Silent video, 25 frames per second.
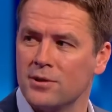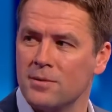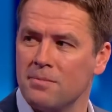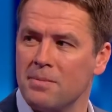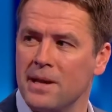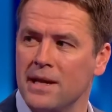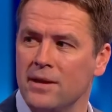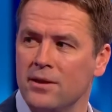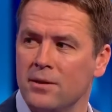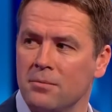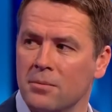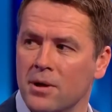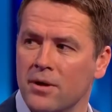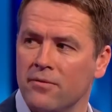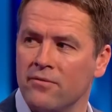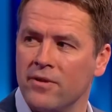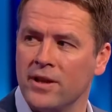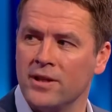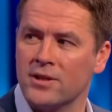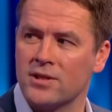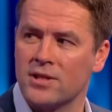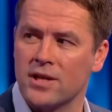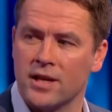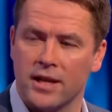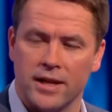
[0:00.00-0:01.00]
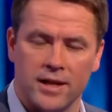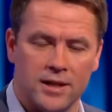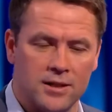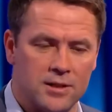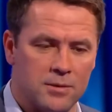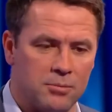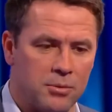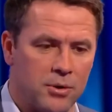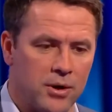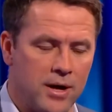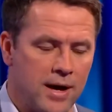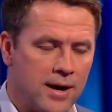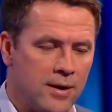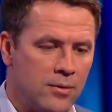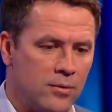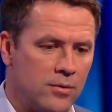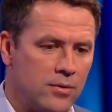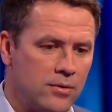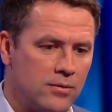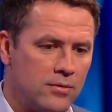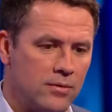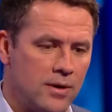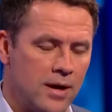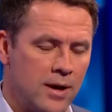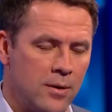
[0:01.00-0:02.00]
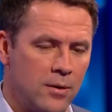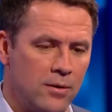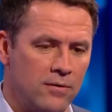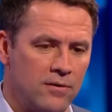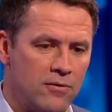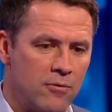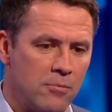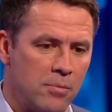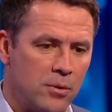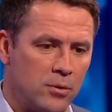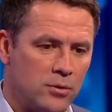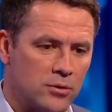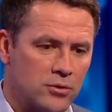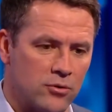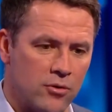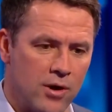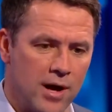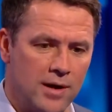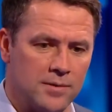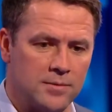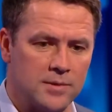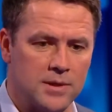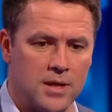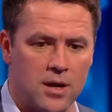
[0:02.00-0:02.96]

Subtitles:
beat them convincingly and to put it out of Liverpool's grasp.